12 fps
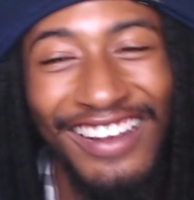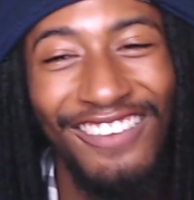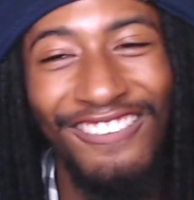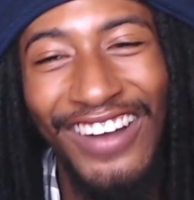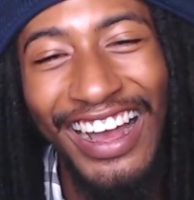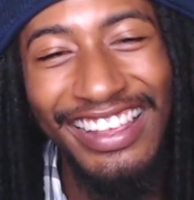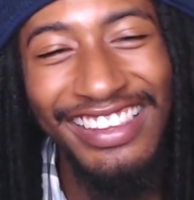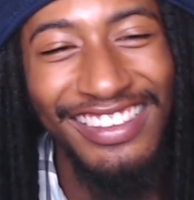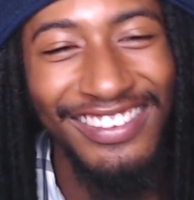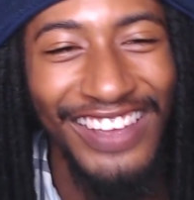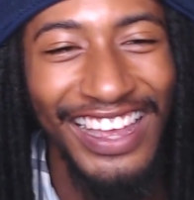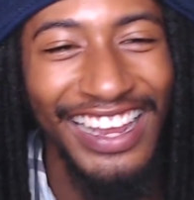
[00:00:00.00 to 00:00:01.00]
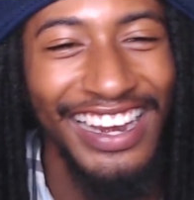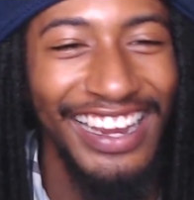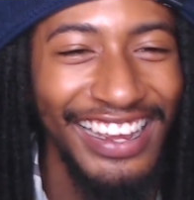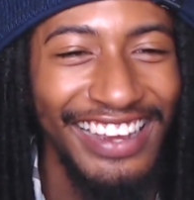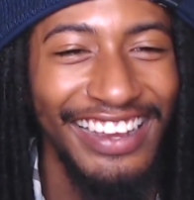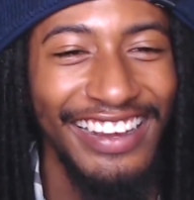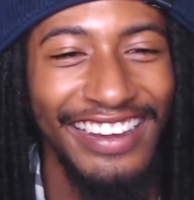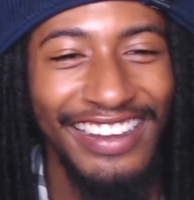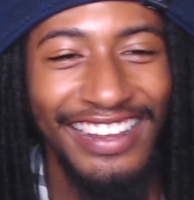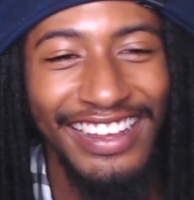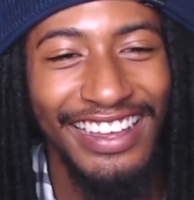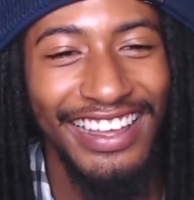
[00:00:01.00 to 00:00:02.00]
Why is this man here?
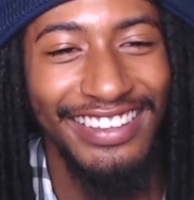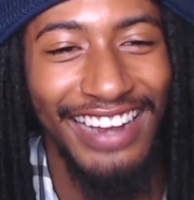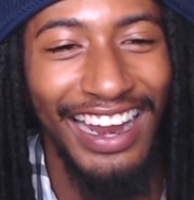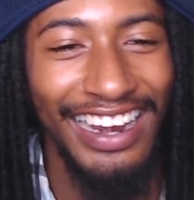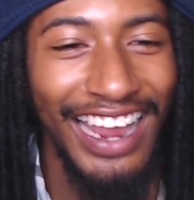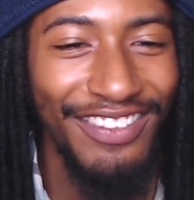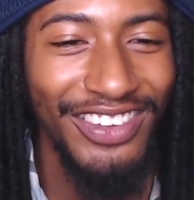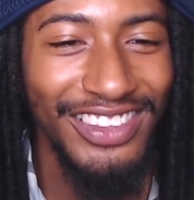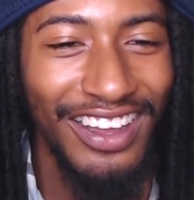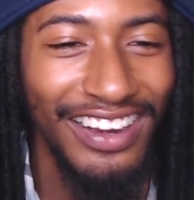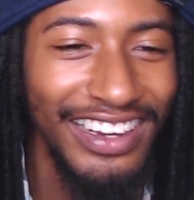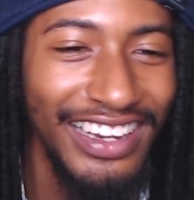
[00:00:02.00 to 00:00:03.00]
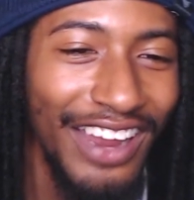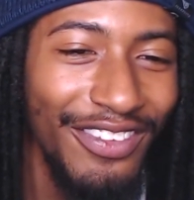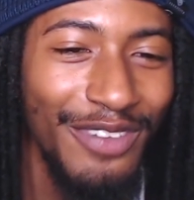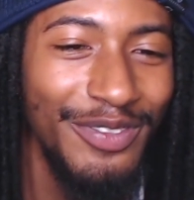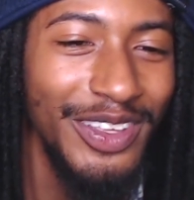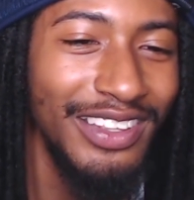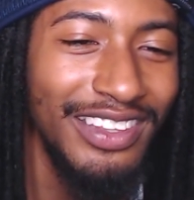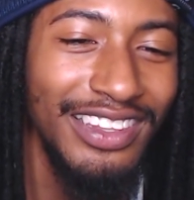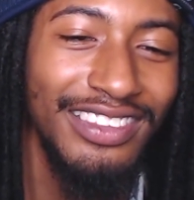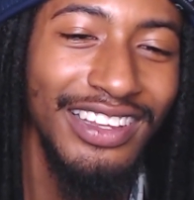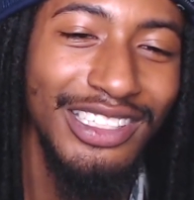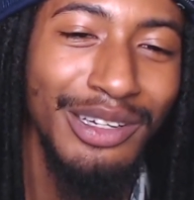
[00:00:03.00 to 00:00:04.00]
He said, I never thought Endeavor would be in
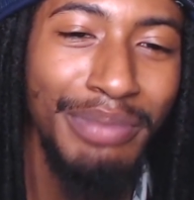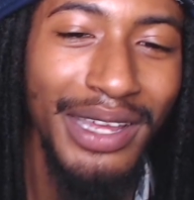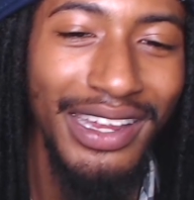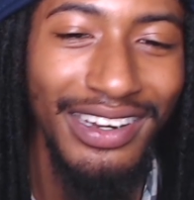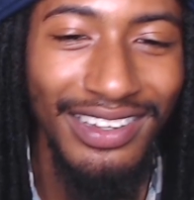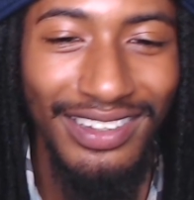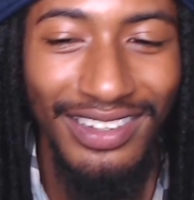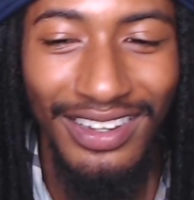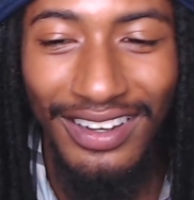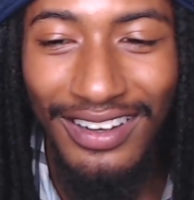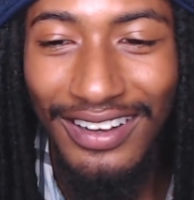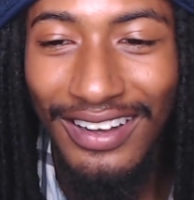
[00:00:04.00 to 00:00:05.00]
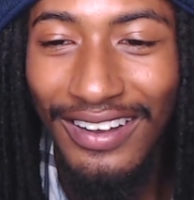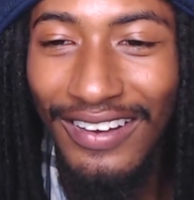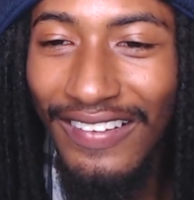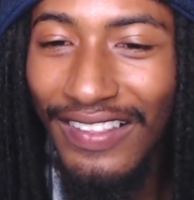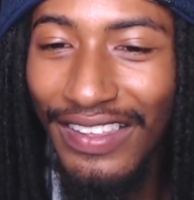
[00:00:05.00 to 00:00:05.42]
such a pinch, so.